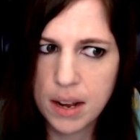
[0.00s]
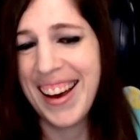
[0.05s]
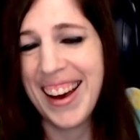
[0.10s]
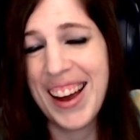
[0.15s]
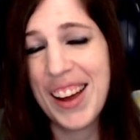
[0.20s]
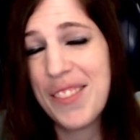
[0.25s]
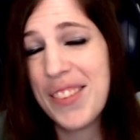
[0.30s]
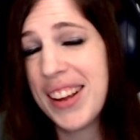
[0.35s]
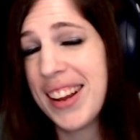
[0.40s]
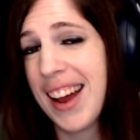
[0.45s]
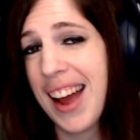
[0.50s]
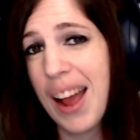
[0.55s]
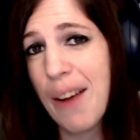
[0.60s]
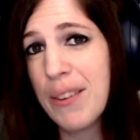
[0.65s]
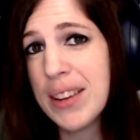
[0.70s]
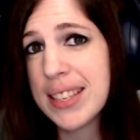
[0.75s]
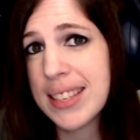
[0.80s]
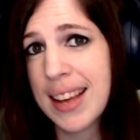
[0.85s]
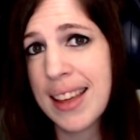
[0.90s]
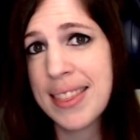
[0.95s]
I mean, I
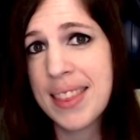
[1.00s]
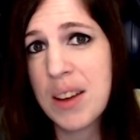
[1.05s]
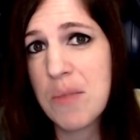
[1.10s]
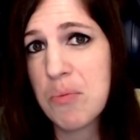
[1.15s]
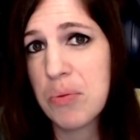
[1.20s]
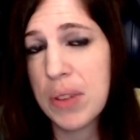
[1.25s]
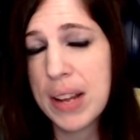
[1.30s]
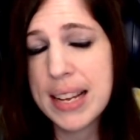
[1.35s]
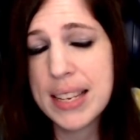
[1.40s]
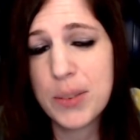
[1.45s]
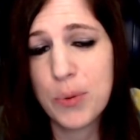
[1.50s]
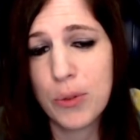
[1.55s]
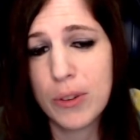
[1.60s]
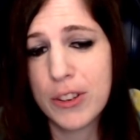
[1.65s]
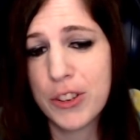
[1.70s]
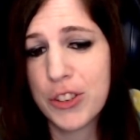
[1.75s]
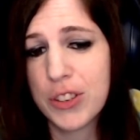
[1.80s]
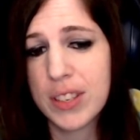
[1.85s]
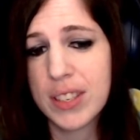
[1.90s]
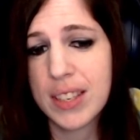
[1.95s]
was at that place where
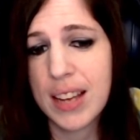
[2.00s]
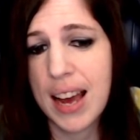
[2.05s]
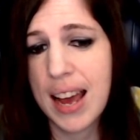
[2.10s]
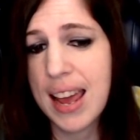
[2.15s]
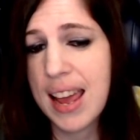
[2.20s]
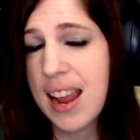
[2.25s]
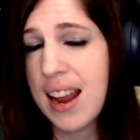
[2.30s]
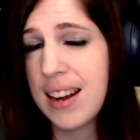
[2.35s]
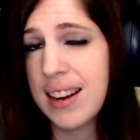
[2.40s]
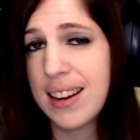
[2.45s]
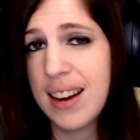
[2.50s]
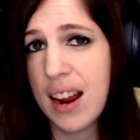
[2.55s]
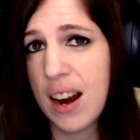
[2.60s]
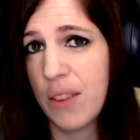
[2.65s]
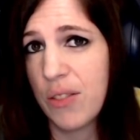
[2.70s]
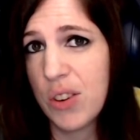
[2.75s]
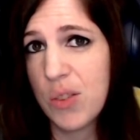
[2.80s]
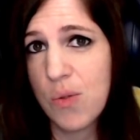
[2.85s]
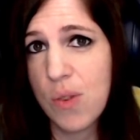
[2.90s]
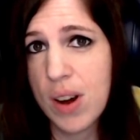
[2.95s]
just I hated
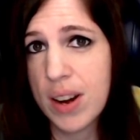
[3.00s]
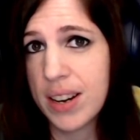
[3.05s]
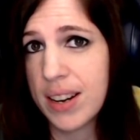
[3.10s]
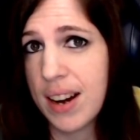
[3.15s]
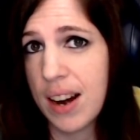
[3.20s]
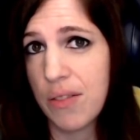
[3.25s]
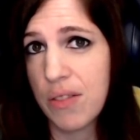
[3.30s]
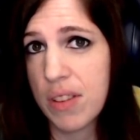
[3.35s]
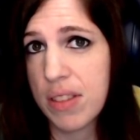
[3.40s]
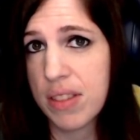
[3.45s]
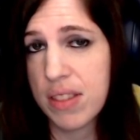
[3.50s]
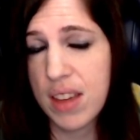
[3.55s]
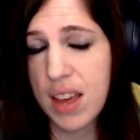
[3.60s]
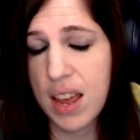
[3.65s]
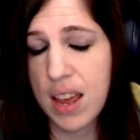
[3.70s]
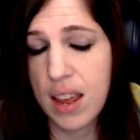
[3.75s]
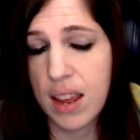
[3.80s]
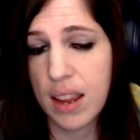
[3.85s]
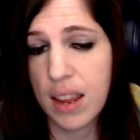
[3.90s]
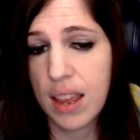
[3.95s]
everyone and
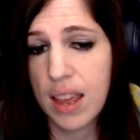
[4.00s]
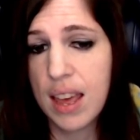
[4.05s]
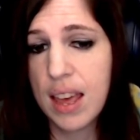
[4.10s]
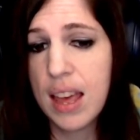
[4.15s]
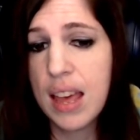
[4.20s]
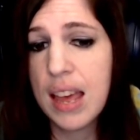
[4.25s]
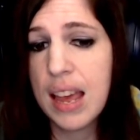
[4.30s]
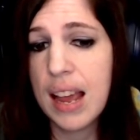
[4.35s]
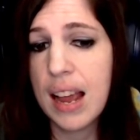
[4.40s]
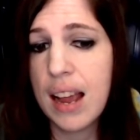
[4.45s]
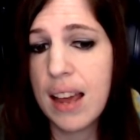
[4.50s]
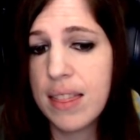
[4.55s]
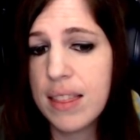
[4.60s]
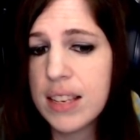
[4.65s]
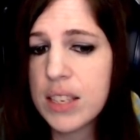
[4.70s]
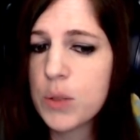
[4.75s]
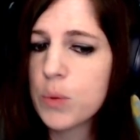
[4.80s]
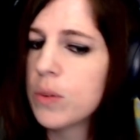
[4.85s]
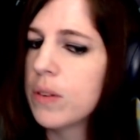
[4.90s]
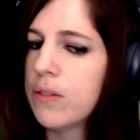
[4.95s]
everything. And
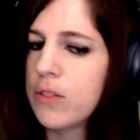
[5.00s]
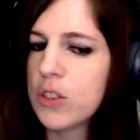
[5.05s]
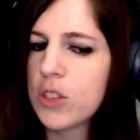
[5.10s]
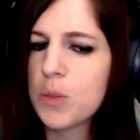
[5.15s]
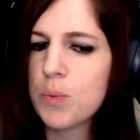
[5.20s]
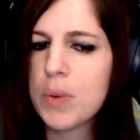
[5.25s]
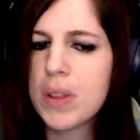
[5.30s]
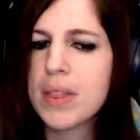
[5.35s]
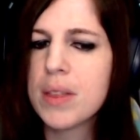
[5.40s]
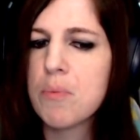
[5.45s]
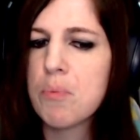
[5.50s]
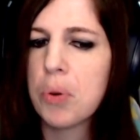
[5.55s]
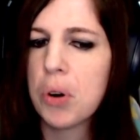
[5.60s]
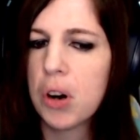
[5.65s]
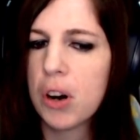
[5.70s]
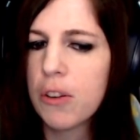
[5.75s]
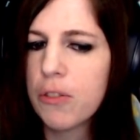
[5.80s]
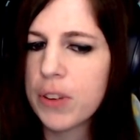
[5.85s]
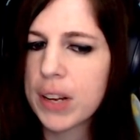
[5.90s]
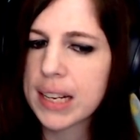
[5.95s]
this would have just been the
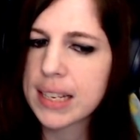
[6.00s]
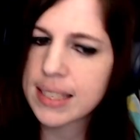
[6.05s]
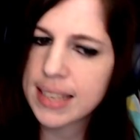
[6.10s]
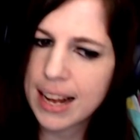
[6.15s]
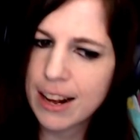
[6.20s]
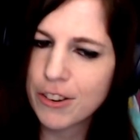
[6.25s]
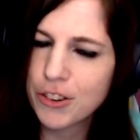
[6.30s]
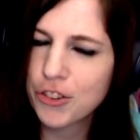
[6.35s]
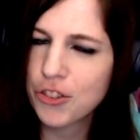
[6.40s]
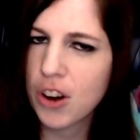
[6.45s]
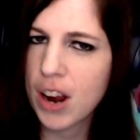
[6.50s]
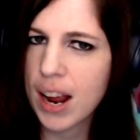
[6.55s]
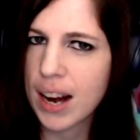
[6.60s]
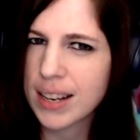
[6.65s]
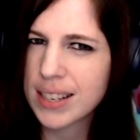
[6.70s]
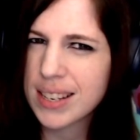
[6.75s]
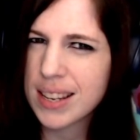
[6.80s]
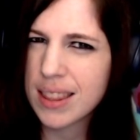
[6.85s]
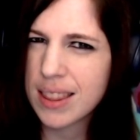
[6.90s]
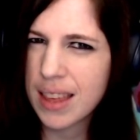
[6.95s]
perfect
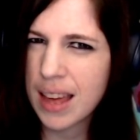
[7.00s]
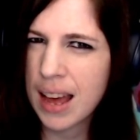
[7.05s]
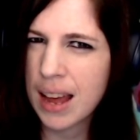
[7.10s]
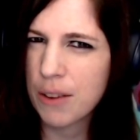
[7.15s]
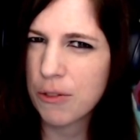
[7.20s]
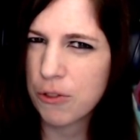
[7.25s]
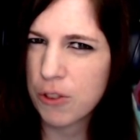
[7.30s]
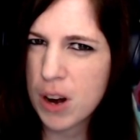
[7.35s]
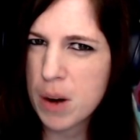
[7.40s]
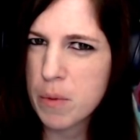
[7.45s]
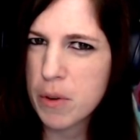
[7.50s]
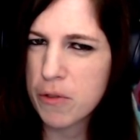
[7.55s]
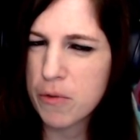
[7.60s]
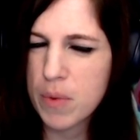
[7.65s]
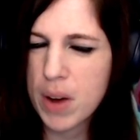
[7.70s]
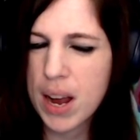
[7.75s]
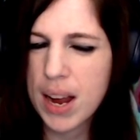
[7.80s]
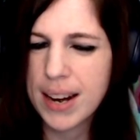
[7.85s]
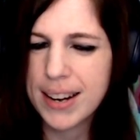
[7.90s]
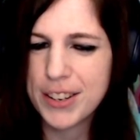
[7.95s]
soundtrack to that frame of
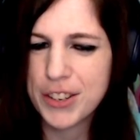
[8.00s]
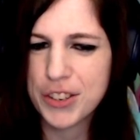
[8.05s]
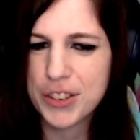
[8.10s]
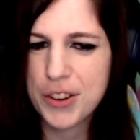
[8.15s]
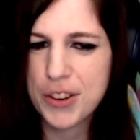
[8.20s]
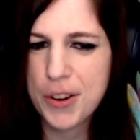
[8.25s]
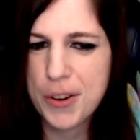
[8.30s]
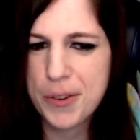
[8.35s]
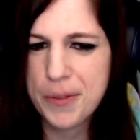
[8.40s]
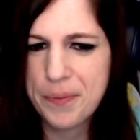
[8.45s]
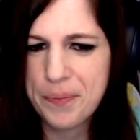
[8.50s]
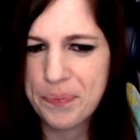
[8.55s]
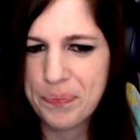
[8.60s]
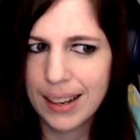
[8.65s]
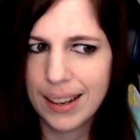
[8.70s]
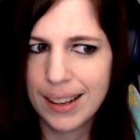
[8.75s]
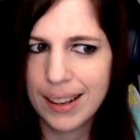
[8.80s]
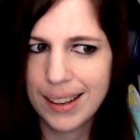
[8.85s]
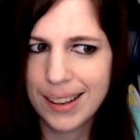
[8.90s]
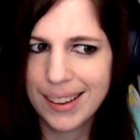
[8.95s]
mind, you know?
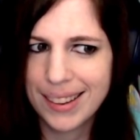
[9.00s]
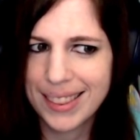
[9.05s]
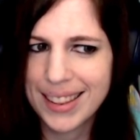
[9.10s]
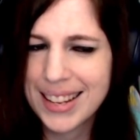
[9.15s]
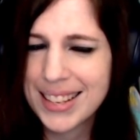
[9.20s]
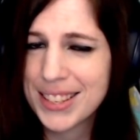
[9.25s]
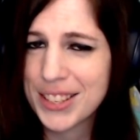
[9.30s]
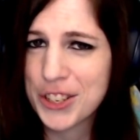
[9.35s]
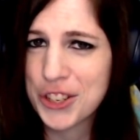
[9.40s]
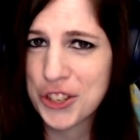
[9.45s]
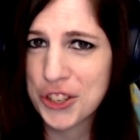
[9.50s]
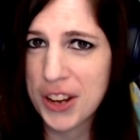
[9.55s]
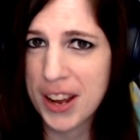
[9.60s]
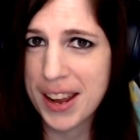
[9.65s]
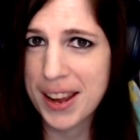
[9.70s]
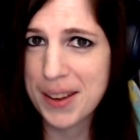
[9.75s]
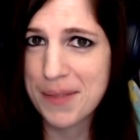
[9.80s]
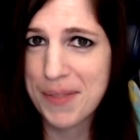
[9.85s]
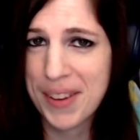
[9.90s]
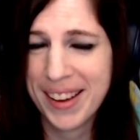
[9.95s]
Oh, that's a
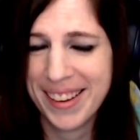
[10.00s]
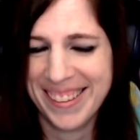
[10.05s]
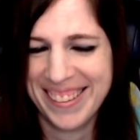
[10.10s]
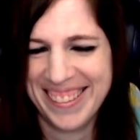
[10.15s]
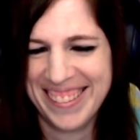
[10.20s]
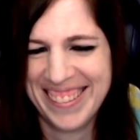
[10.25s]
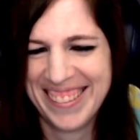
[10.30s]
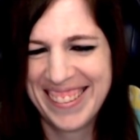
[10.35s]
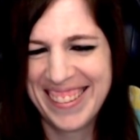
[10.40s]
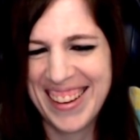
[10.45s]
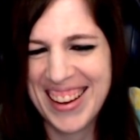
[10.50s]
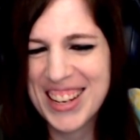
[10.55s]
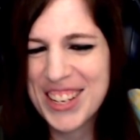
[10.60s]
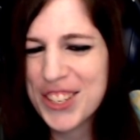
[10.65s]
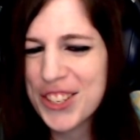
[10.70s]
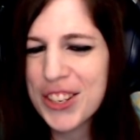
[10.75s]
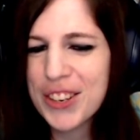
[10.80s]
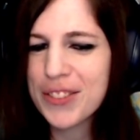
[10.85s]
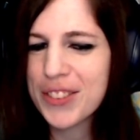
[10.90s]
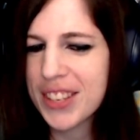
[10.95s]
shame. I
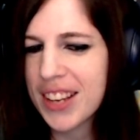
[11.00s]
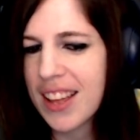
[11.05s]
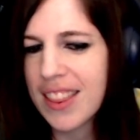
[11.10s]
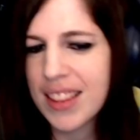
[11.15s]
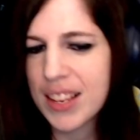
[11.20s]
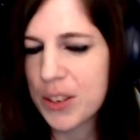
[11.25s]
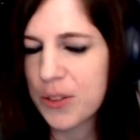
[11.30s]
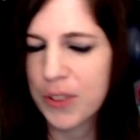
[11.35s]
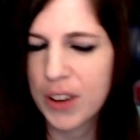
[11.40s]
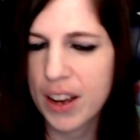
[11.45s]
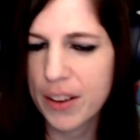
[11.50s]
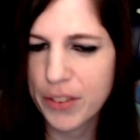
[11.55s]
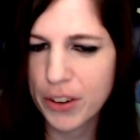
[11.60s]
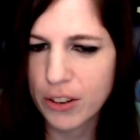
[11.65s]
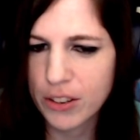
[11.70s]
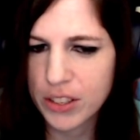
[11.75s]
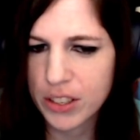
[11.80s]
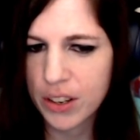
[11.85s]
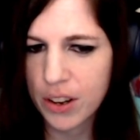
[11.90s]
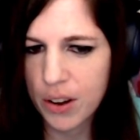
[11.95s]
should have done this 5
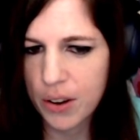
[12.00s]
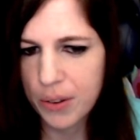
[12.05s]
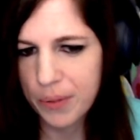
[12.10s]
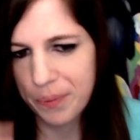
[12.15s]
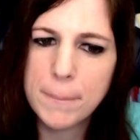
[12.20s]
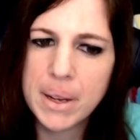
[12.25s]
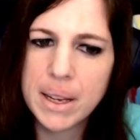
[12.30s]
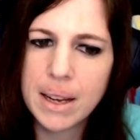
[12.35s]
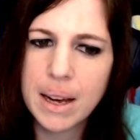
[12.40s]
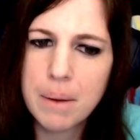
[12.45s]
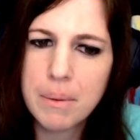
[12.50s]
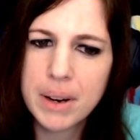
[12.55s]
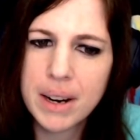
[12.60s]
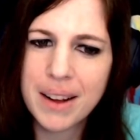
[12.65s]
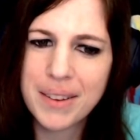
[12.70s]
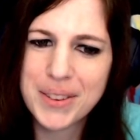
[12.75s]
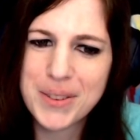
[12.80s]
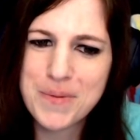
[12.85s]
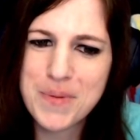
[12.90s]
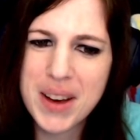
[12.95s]
years ago. But yeah, I'm going to
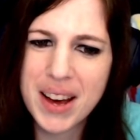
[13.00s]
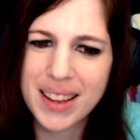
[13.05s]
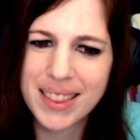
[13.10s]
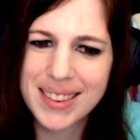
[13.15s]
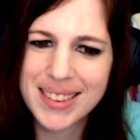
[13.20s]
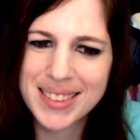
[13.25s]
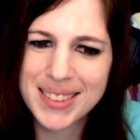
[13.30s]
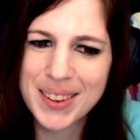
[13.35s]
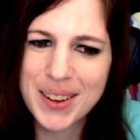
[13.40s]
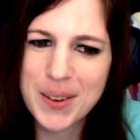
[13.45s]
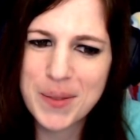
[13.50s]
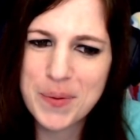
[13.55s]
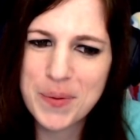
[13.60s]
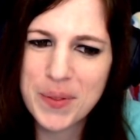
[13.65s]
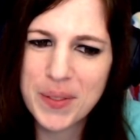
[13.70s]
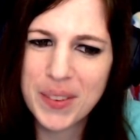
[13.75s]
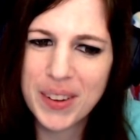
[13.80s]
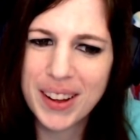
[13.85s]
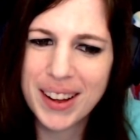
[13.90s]
have to back this up.